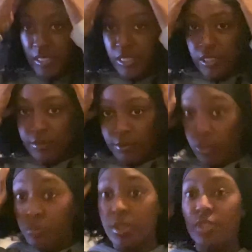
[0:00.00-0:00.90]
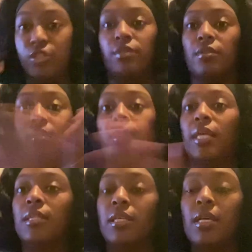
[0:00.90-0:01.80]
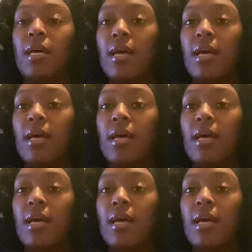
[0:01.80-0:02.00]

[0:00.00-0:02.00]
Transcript: just too much lately.